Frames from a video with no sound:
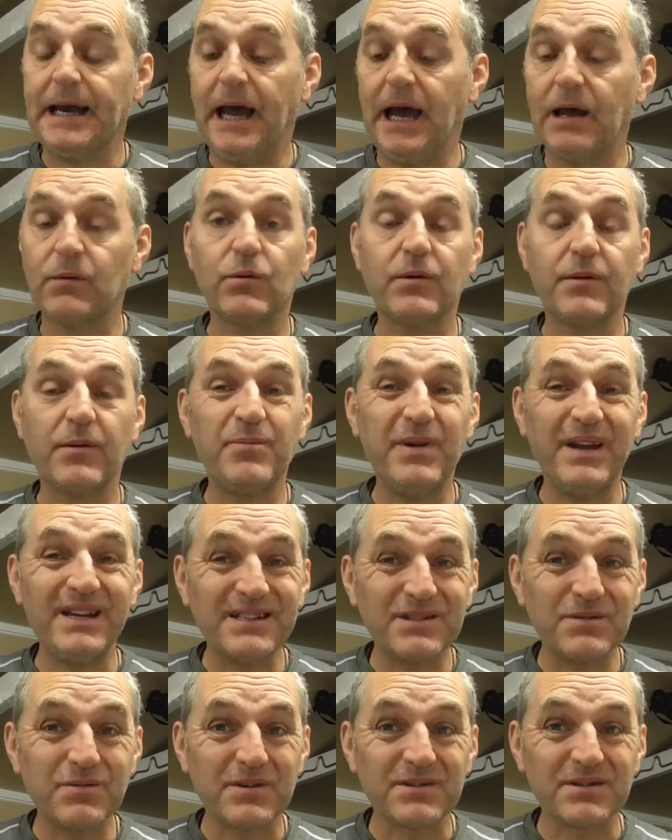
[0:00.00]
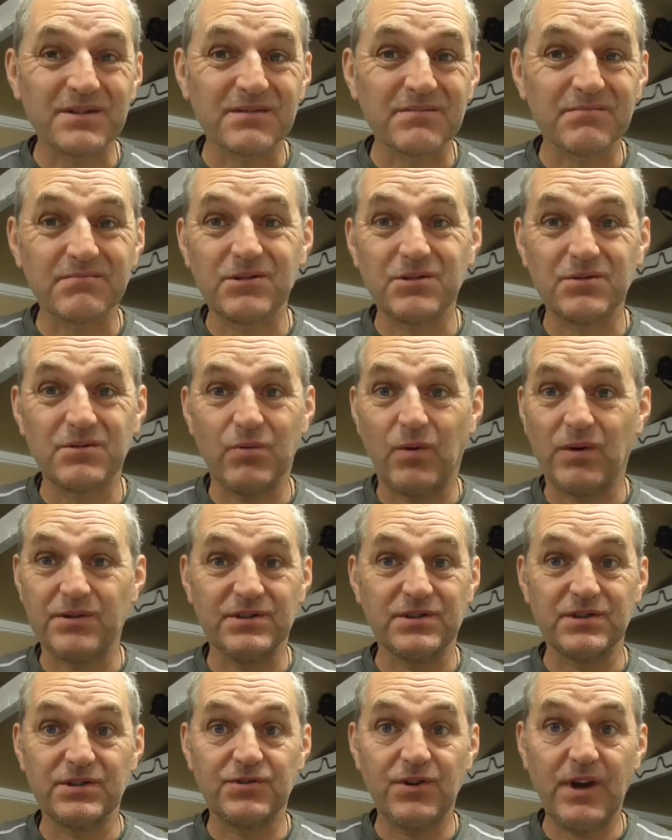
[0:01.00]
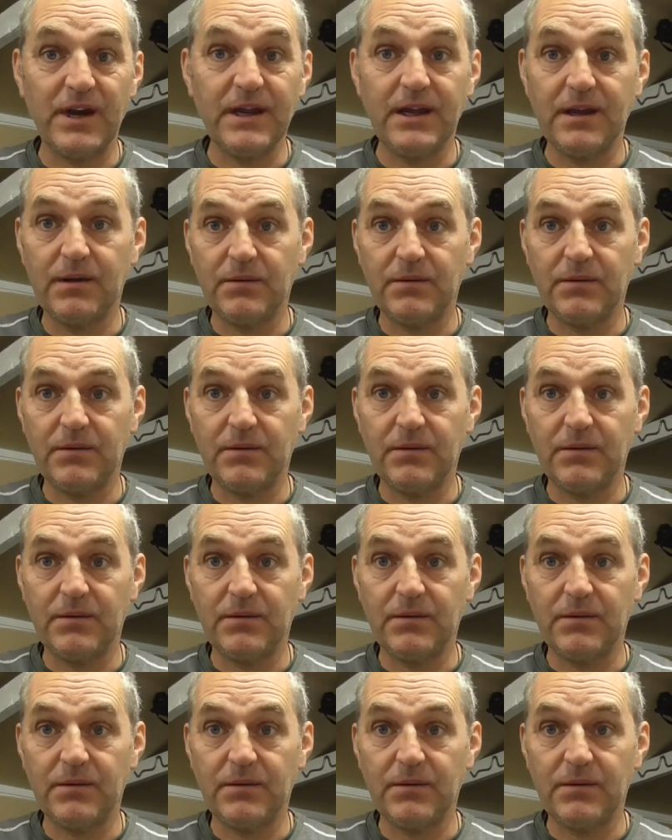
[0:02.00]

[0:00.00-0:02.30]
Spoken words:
and one of the pins wasn't straight.